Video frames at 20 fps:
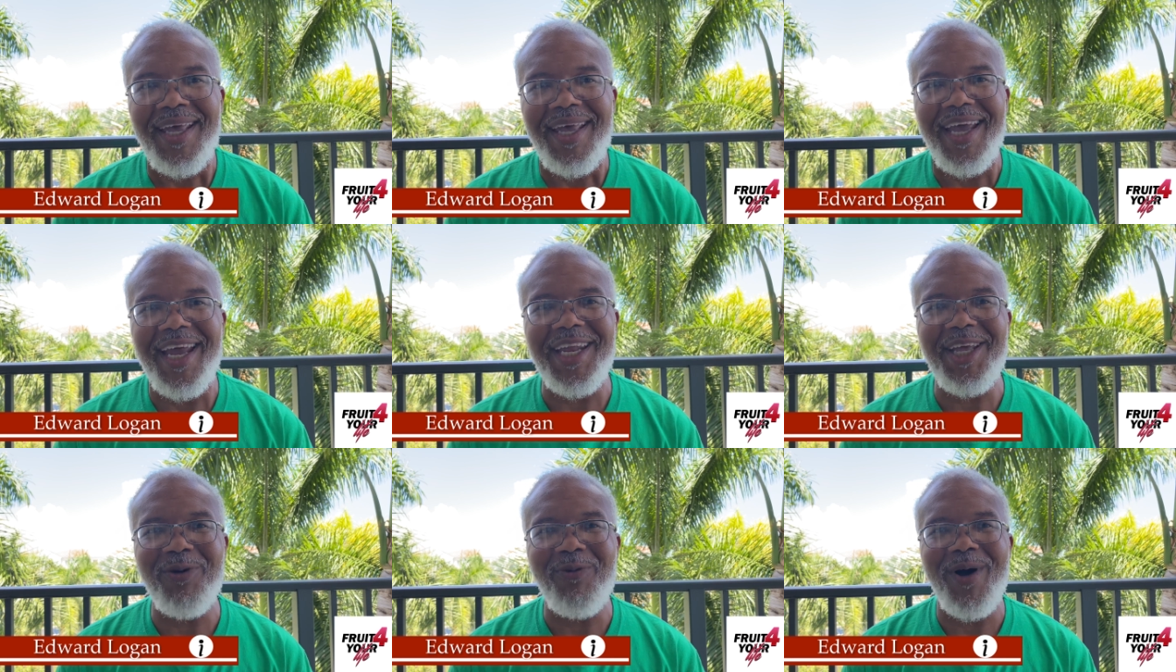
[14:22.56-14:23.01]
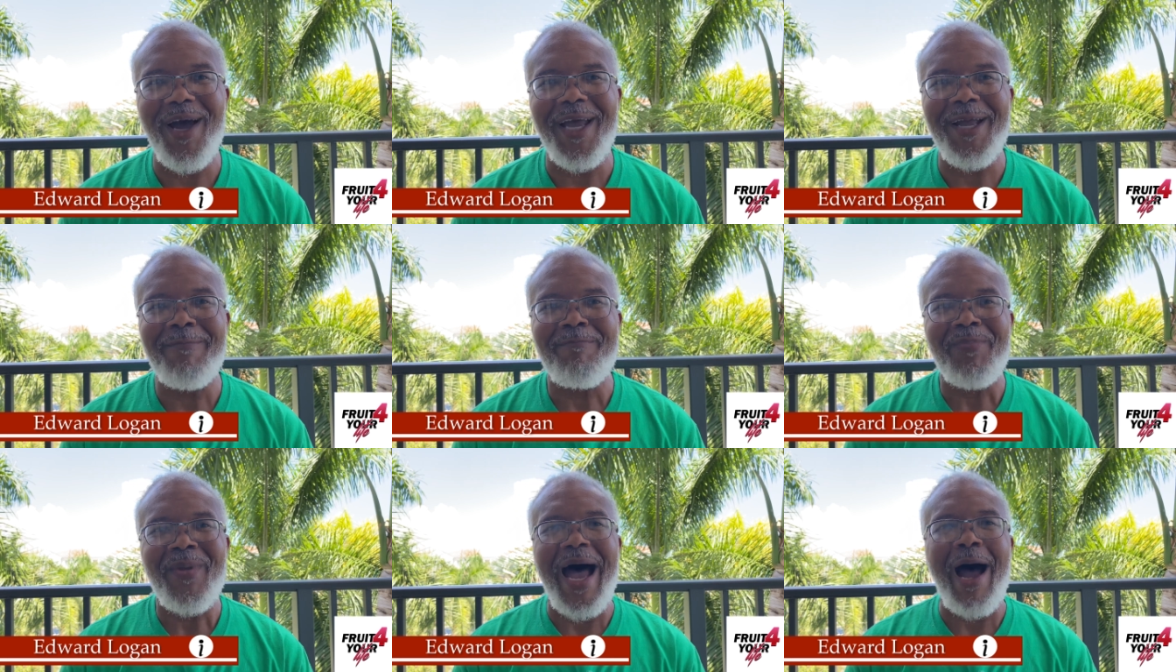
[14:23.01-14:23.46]

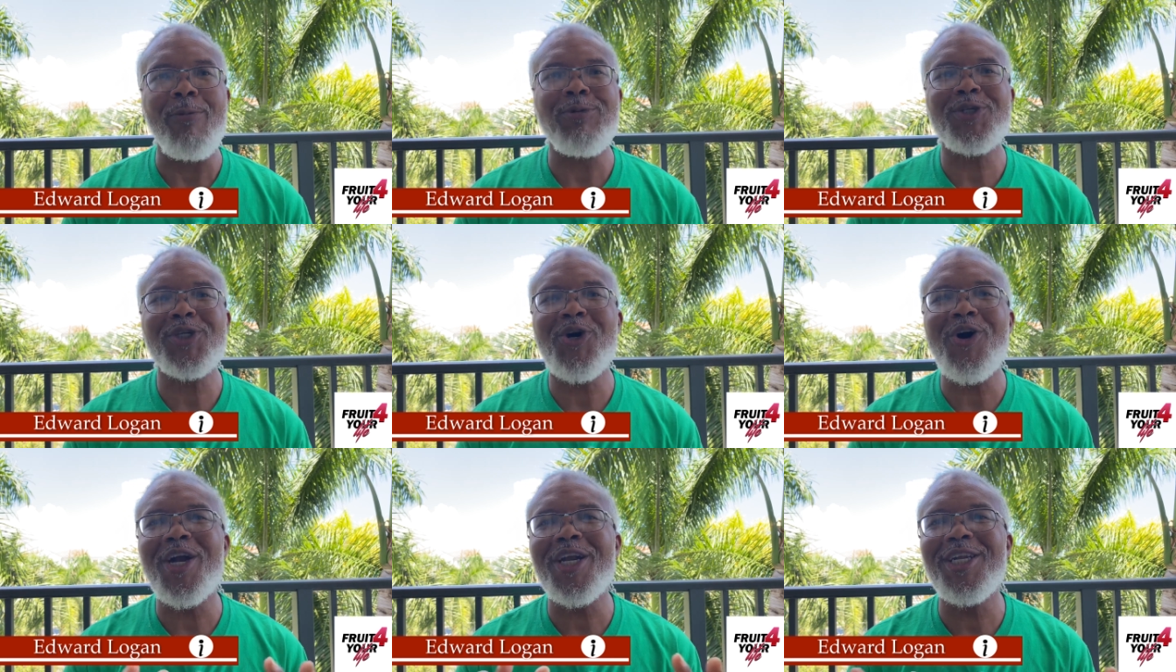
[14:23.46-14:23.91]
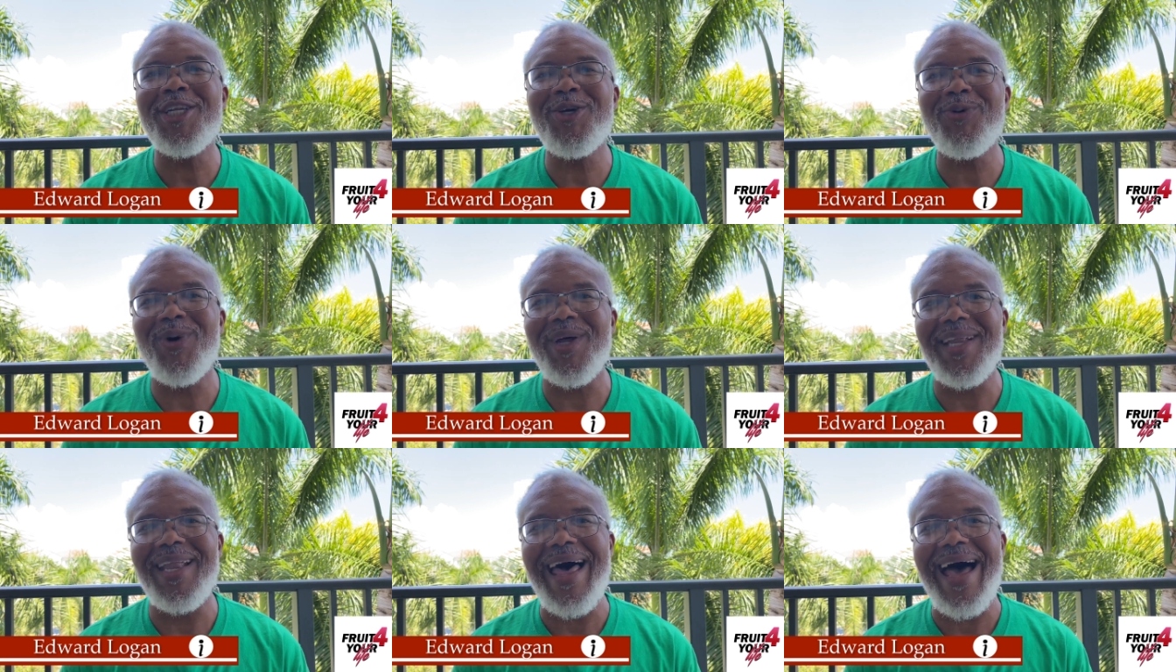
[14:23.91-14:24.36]
Anyway, I was gonna
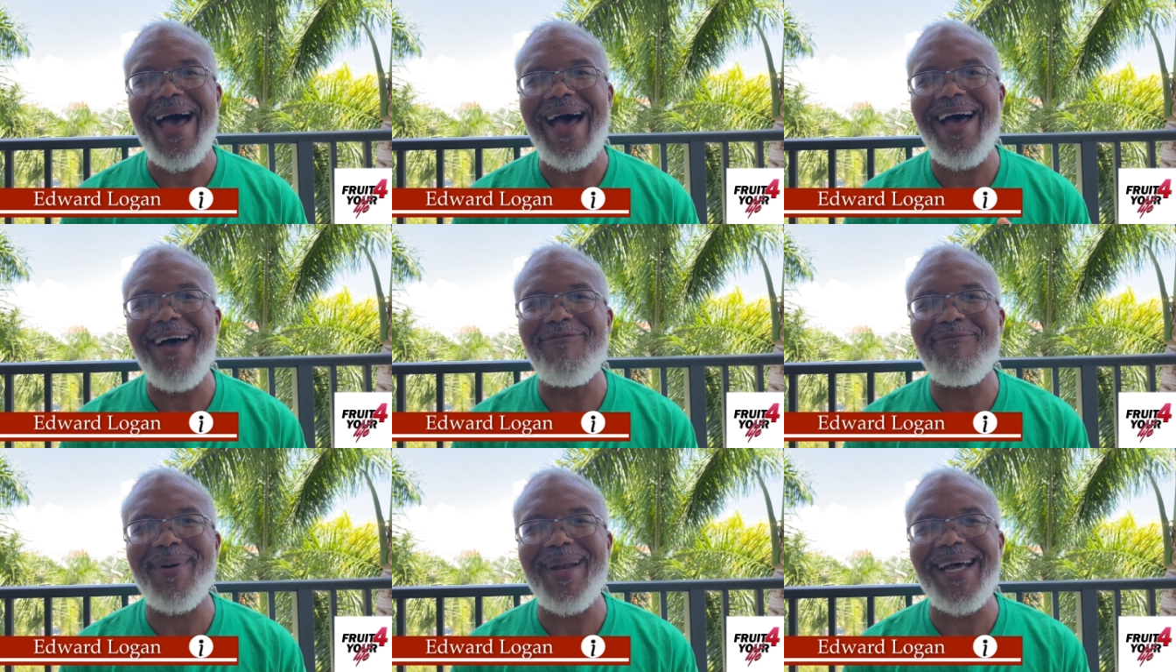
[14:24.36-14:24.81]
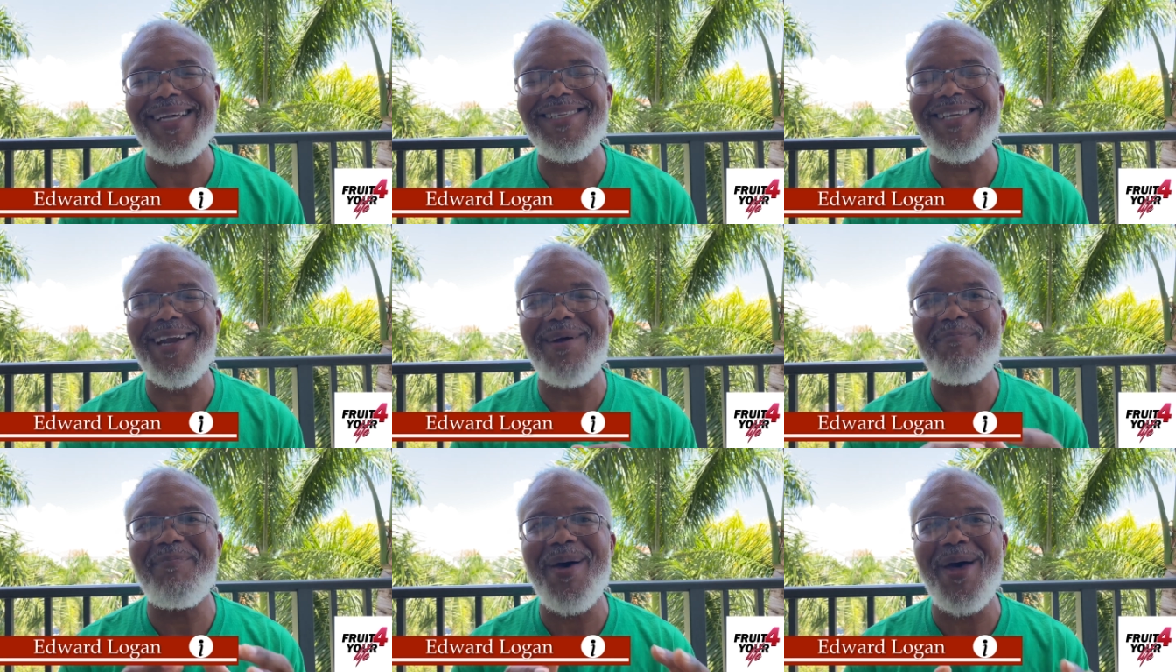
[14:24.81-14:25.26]
do a live, but I
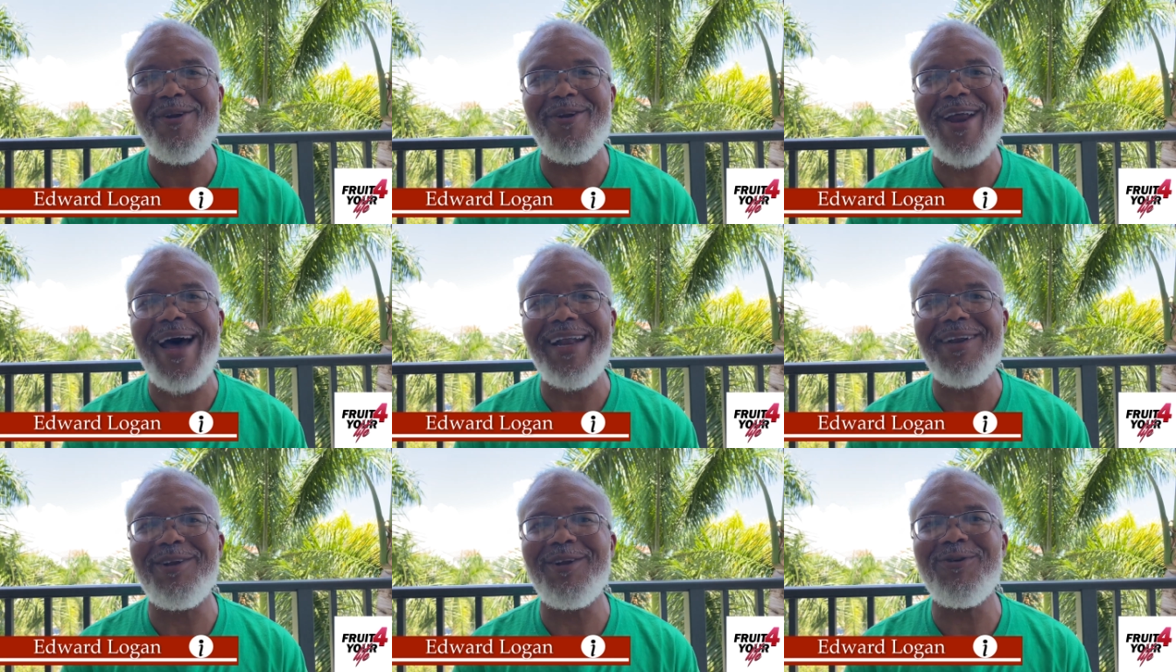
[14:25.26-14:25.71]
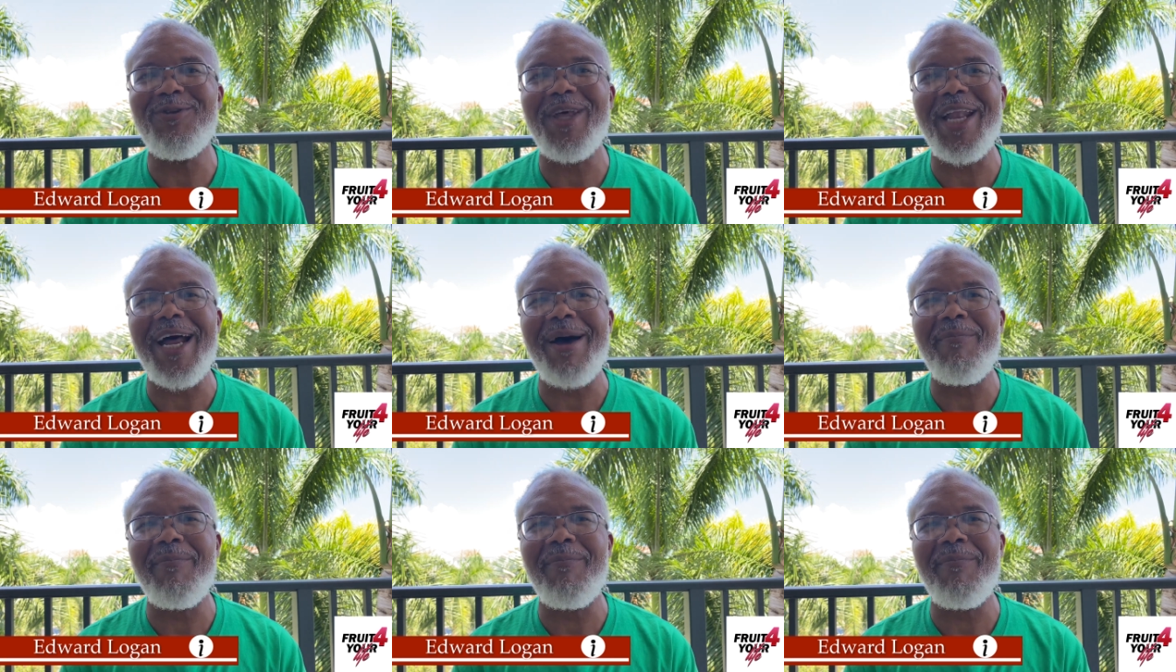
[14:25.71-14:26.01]
said I better not do that.